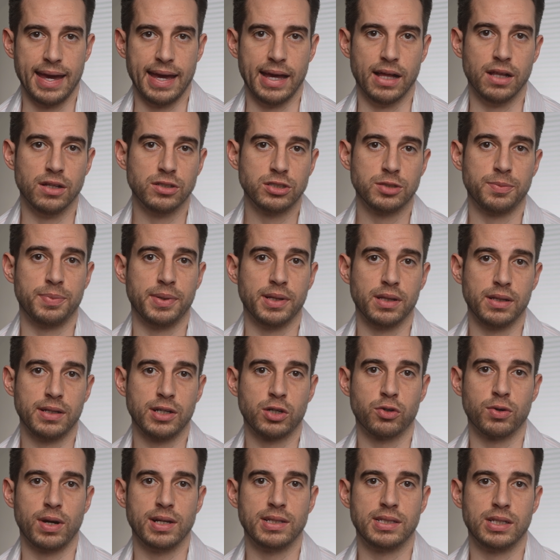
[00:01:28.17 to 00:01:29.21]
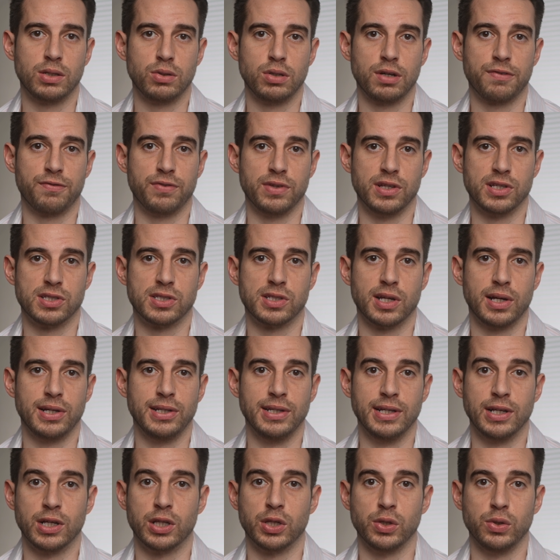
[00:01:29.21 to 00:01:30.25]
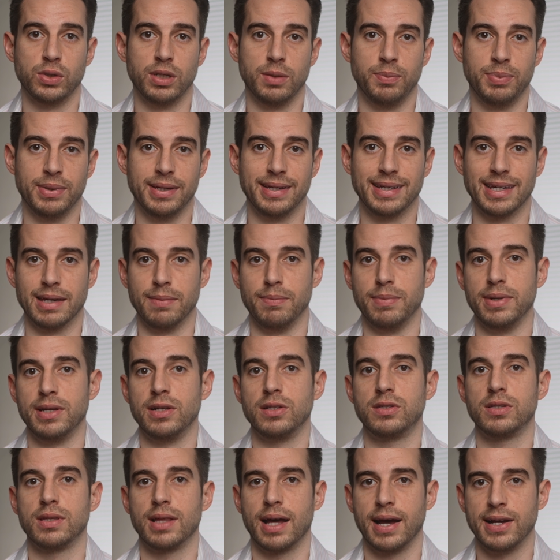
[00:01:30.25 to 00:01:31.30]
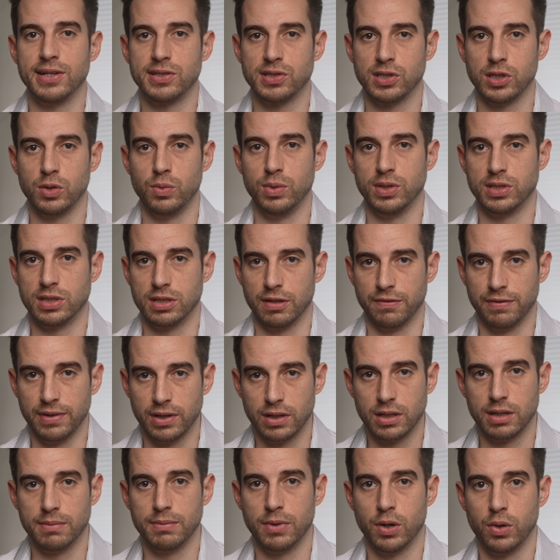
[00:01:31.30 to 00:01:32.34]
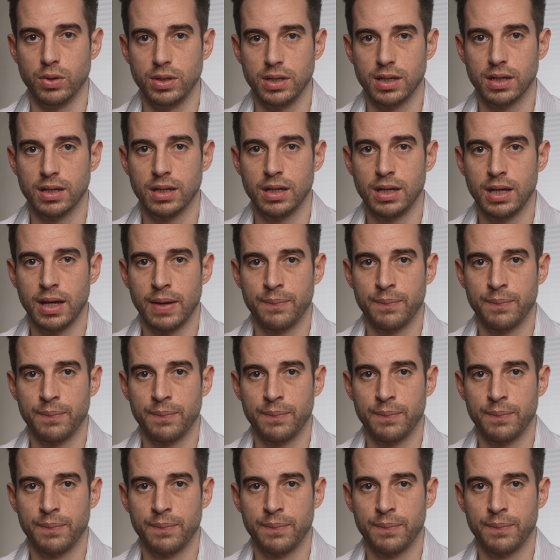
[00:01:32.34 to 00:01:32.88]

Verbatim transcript: Eligibility criteria for the study included being admitted to the ICU with severe pneumonia